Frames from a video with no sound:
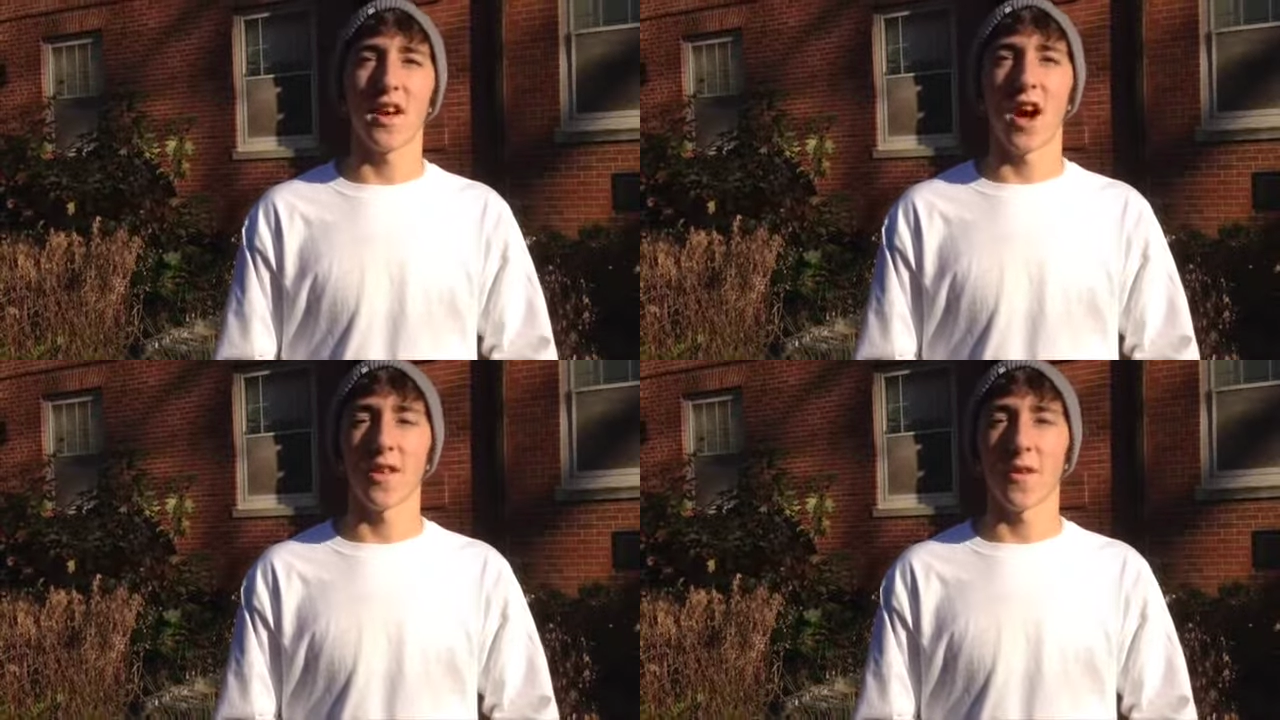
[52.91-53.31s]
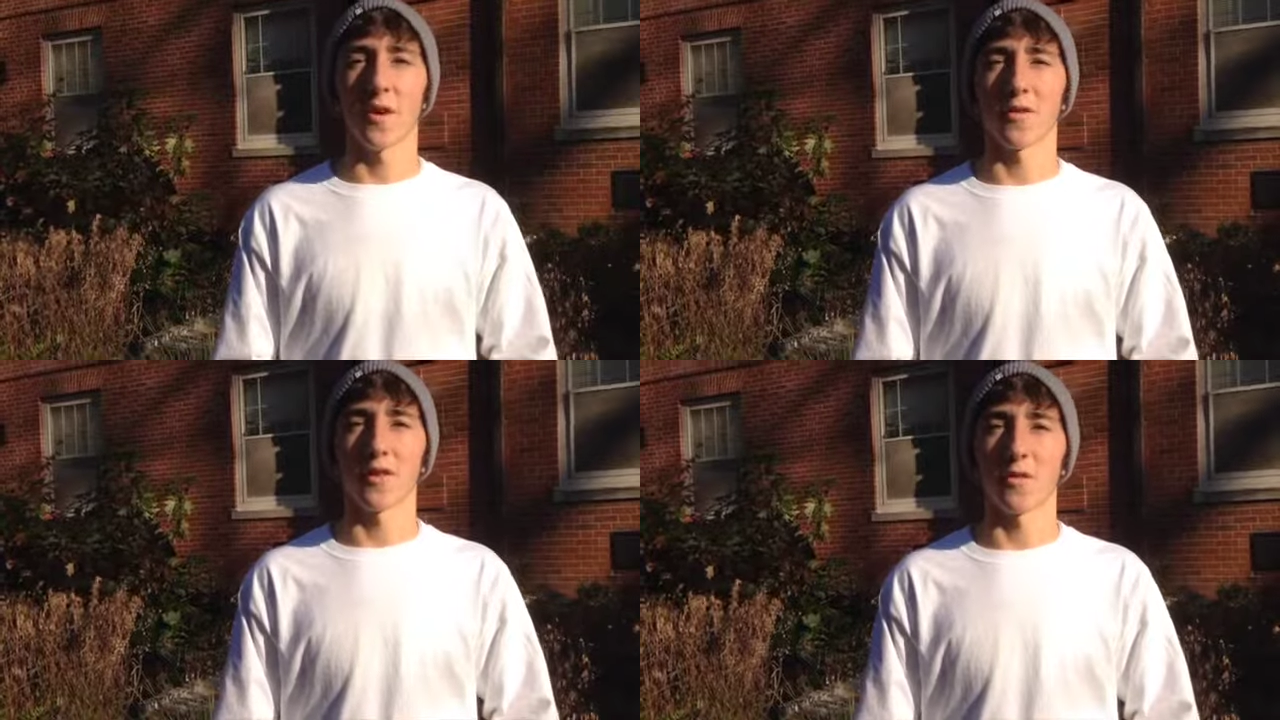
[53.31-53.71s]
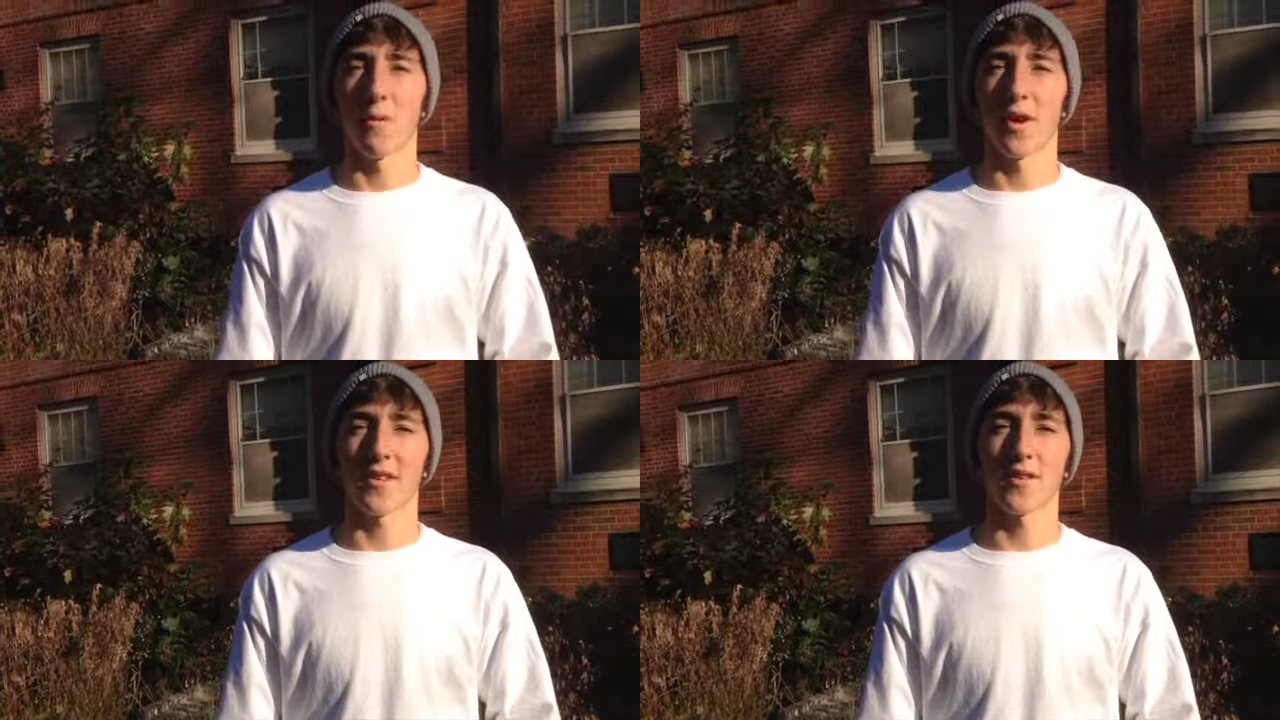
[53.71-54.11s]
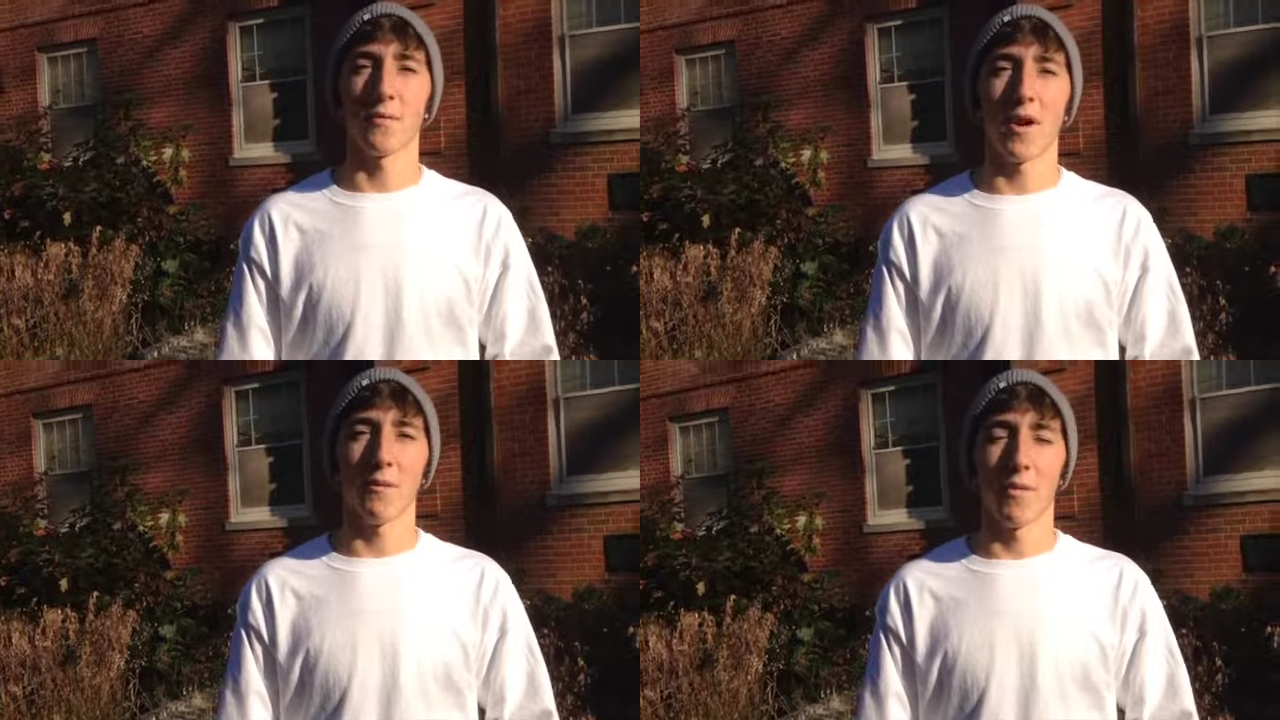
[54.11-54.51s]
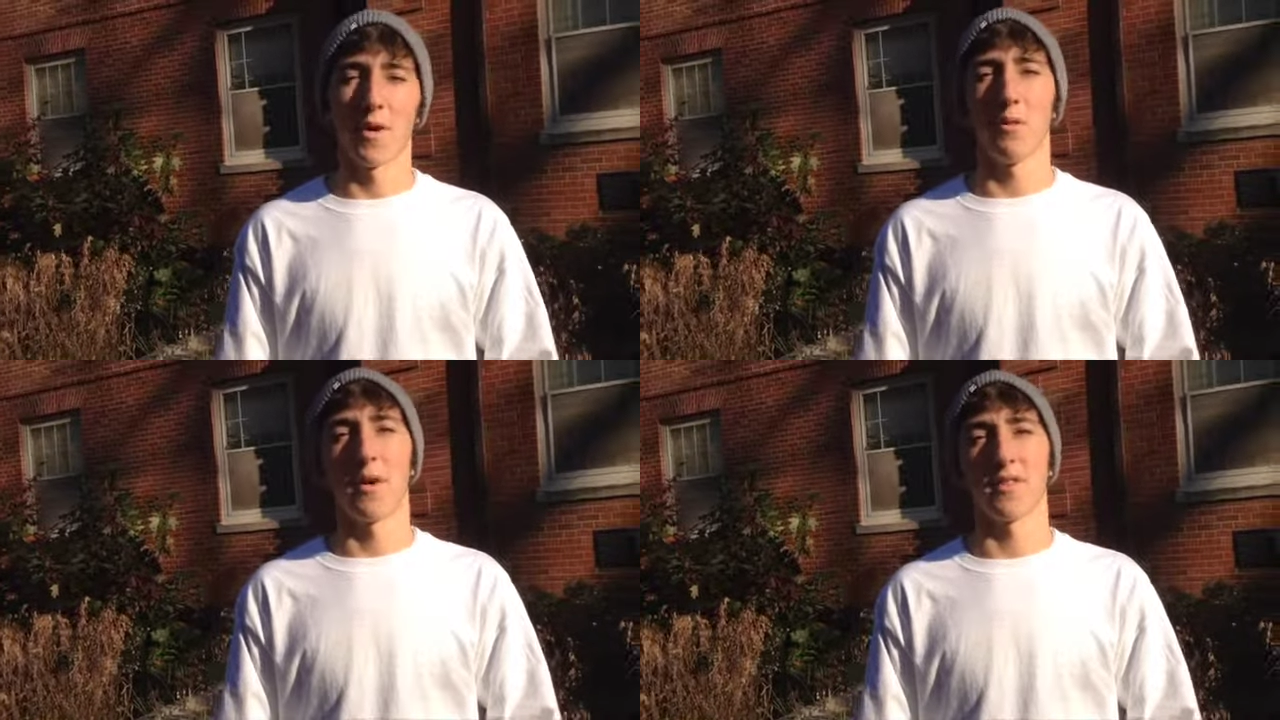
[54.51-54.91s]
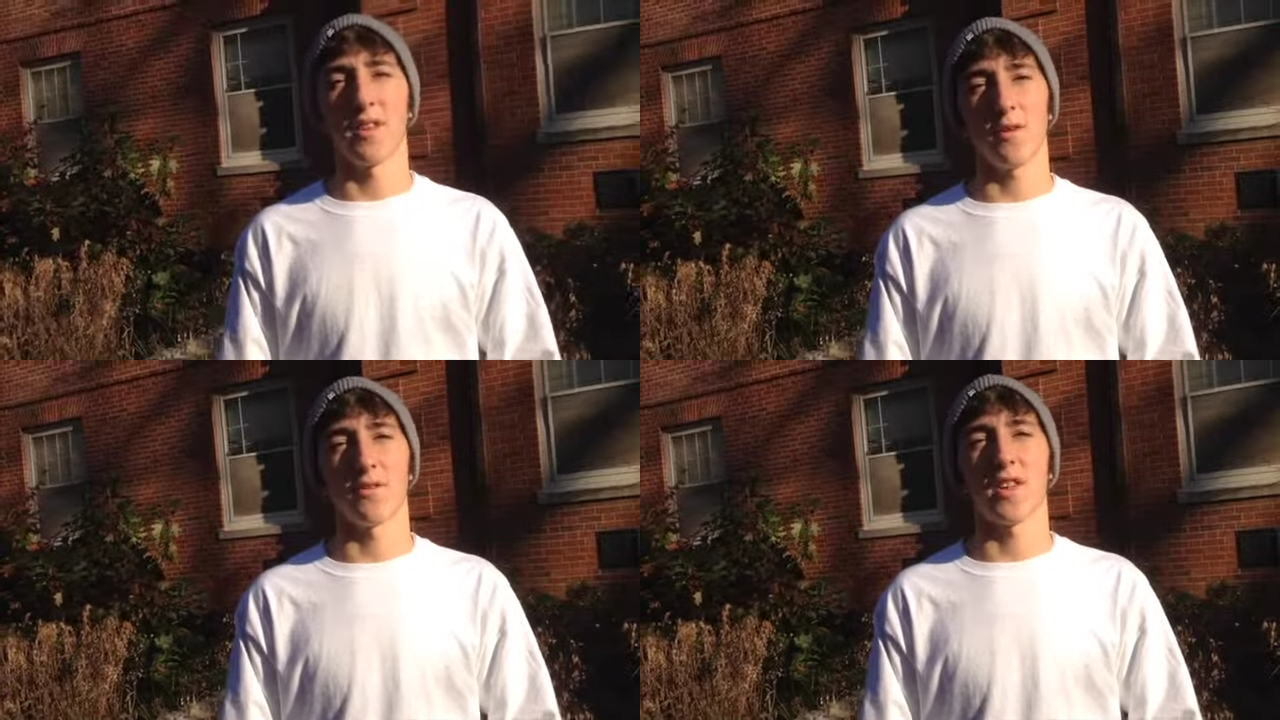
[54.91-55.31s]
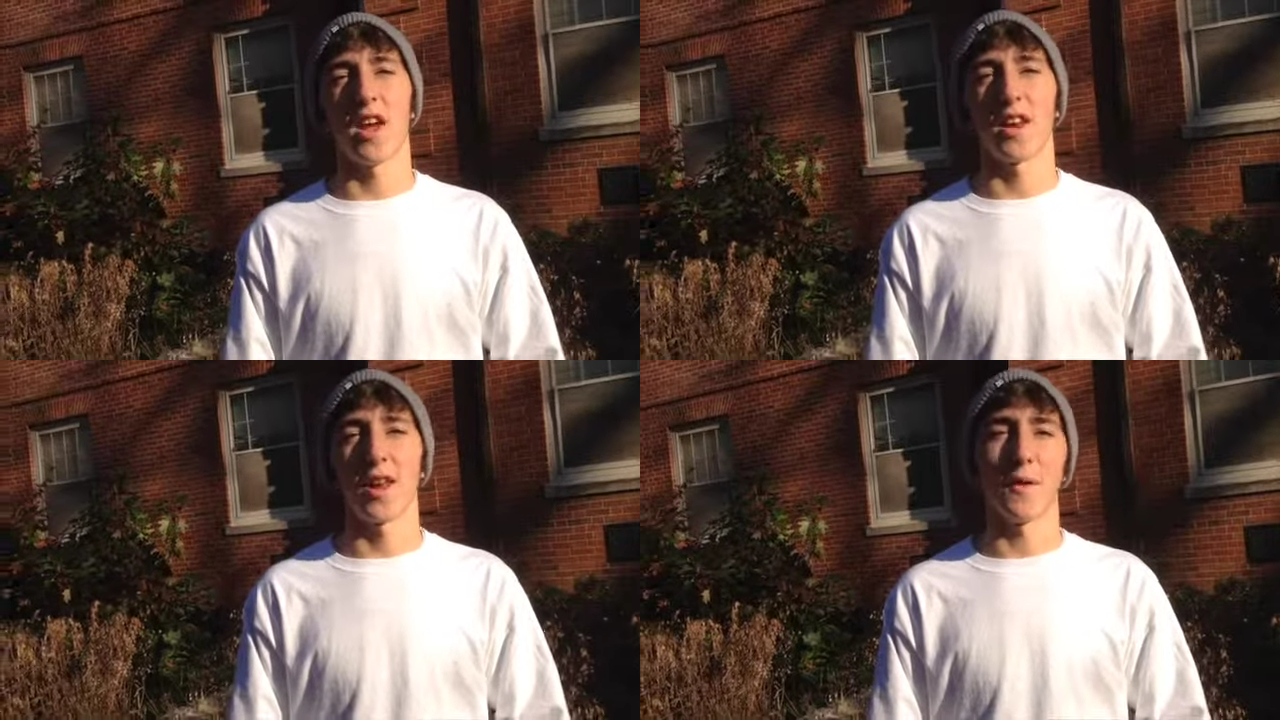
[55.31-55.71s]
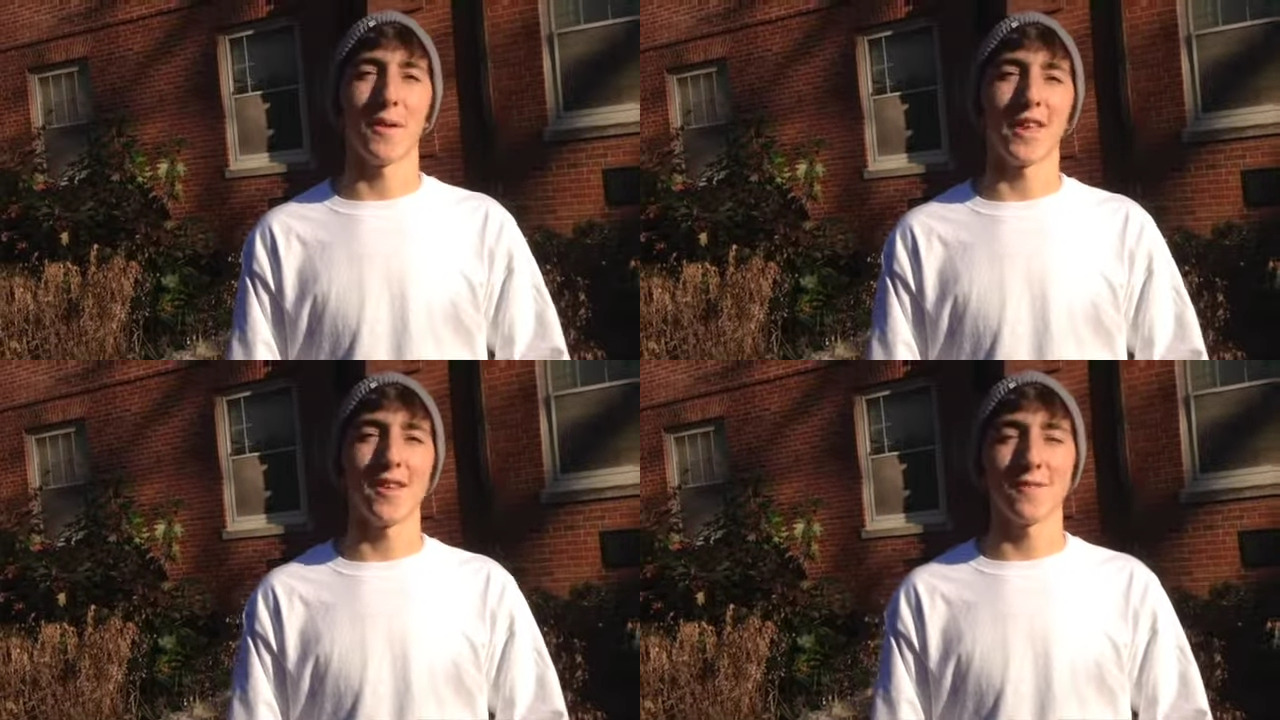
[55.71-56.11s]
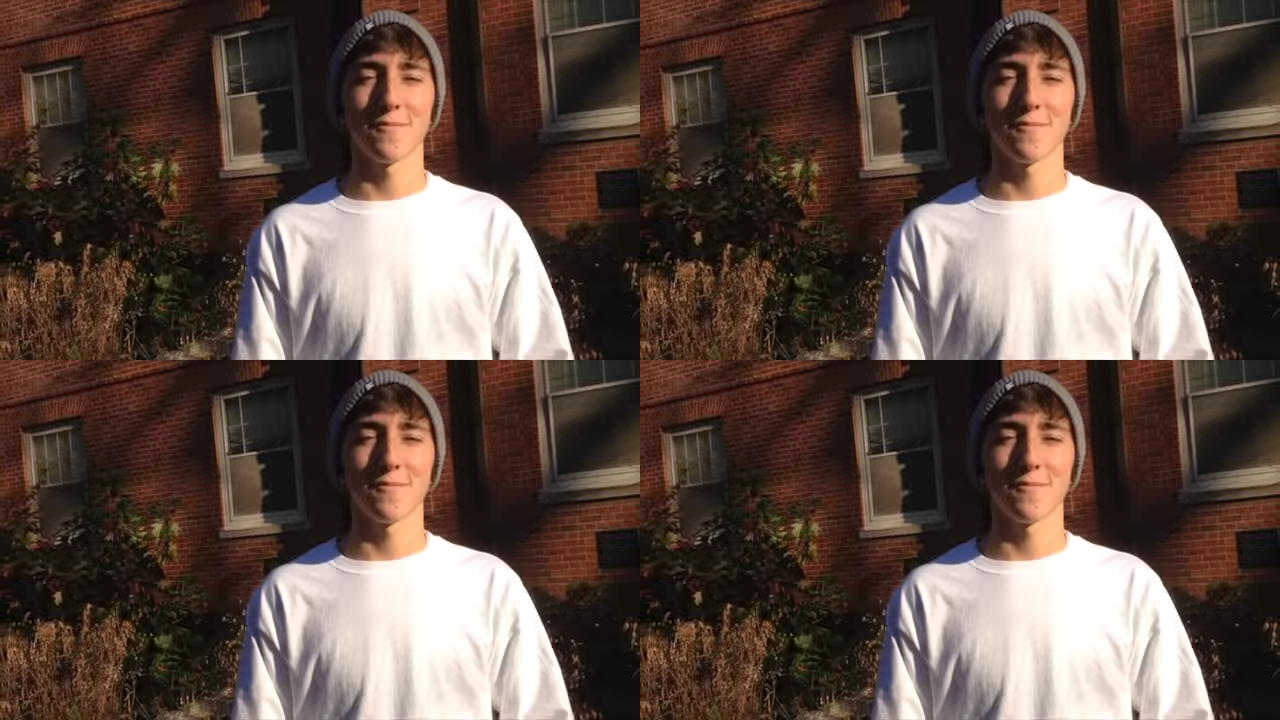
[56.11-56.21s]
I thought it was gonna look more like cement, but it wasn't. It was kind of liquidy.